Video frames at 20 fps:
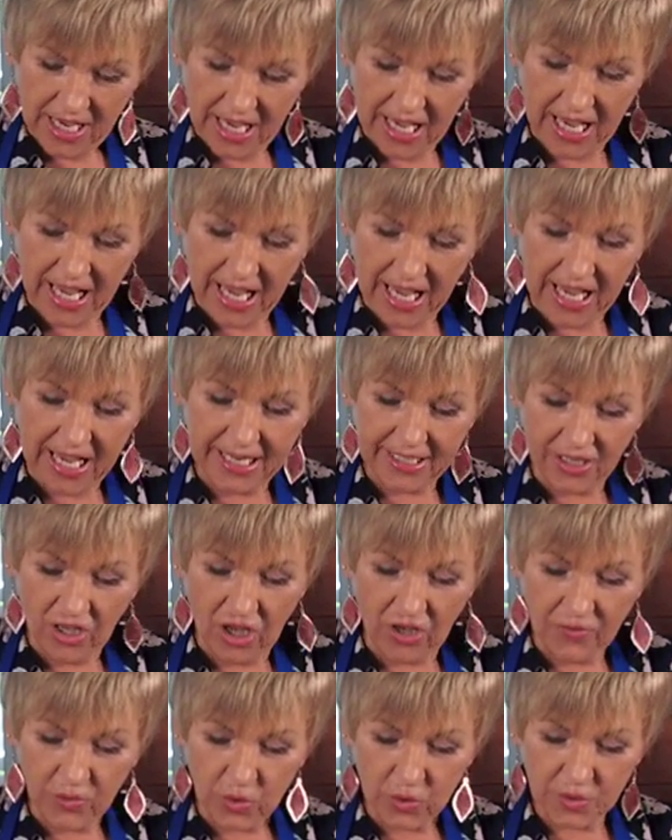And
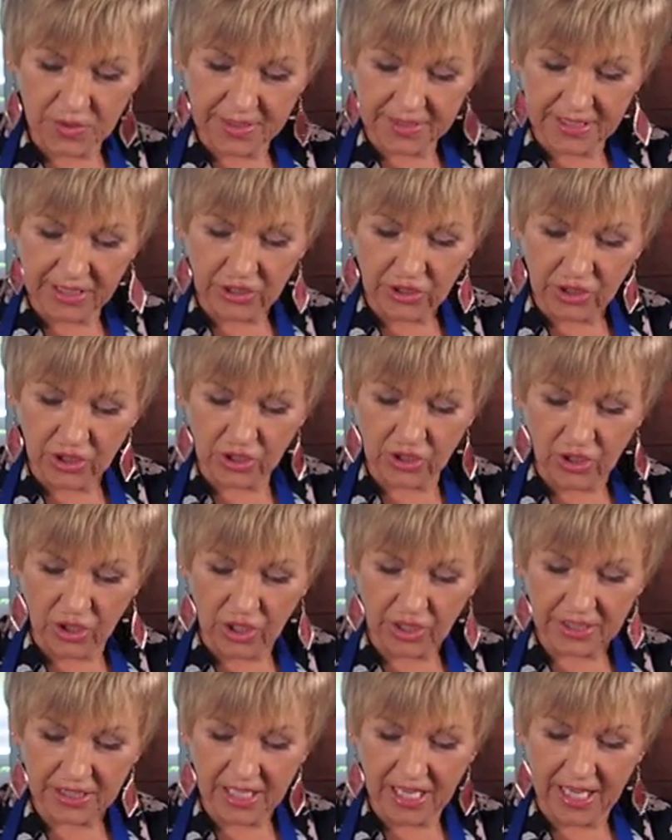I've also
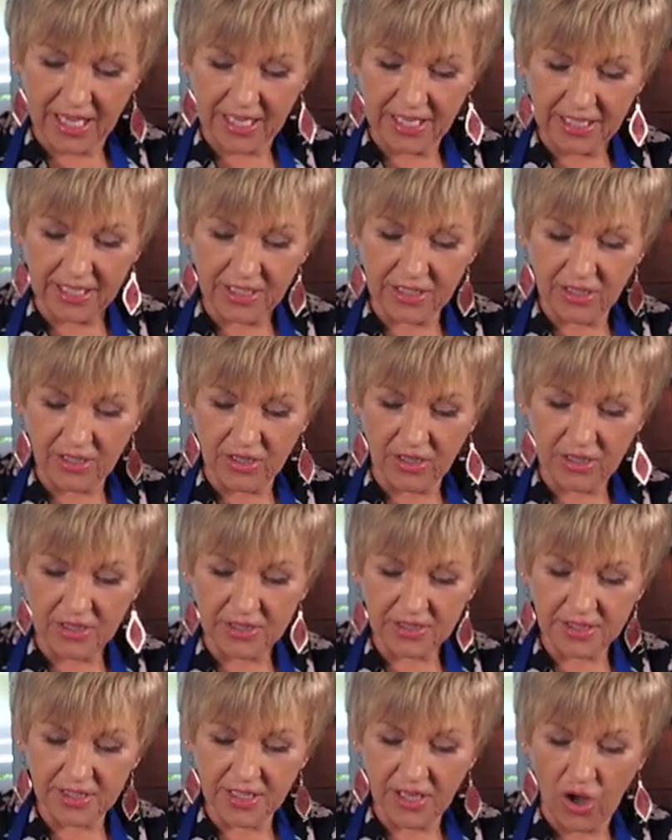got a
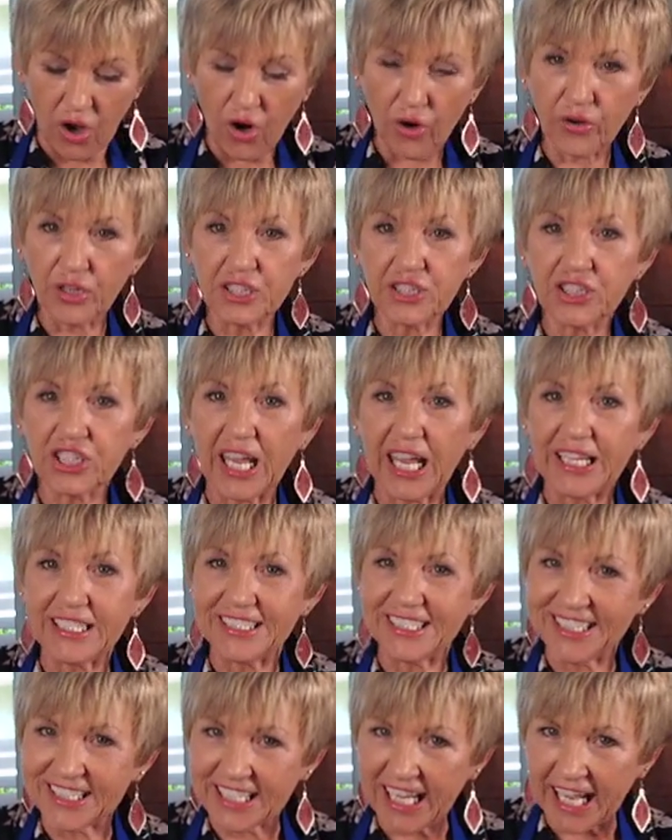orange and
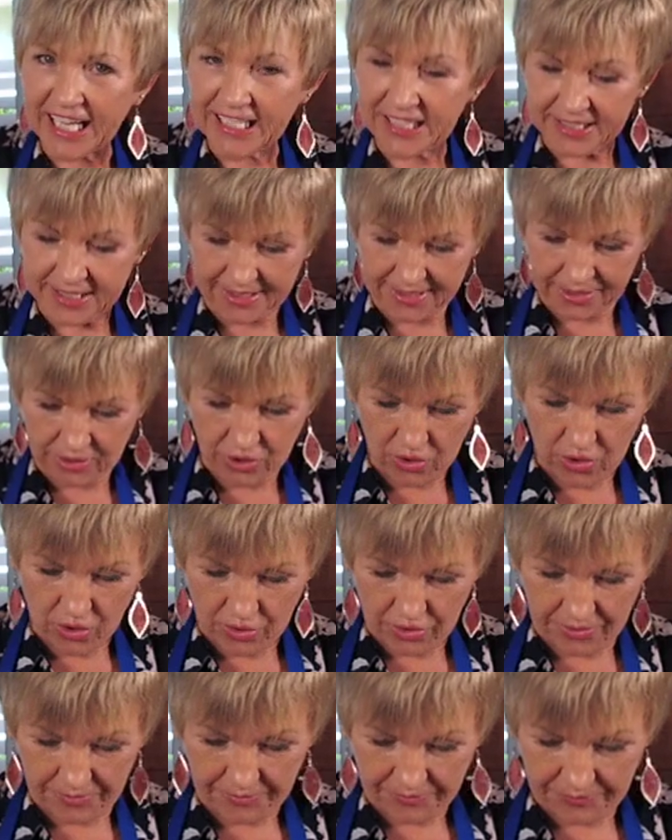date scone.